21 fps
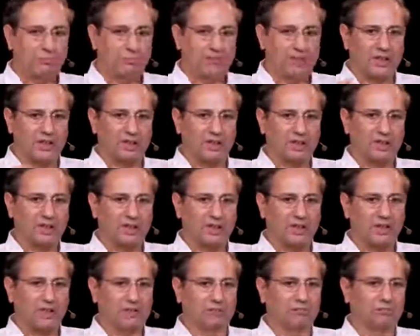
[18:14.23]
a
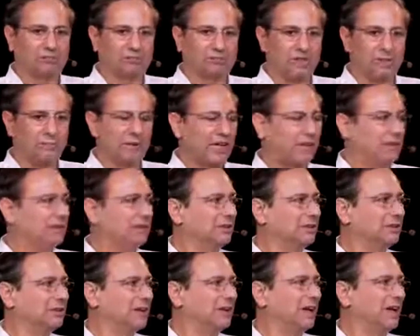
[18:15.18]
bank
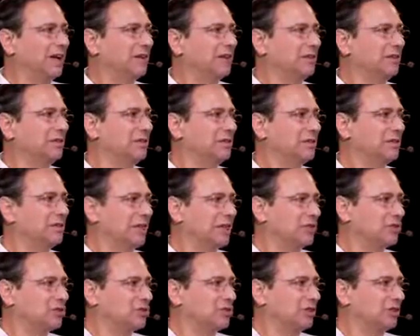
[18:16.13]
IT
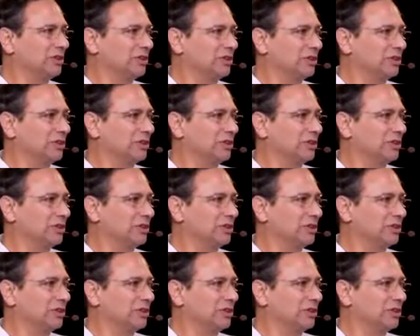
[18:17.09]
manager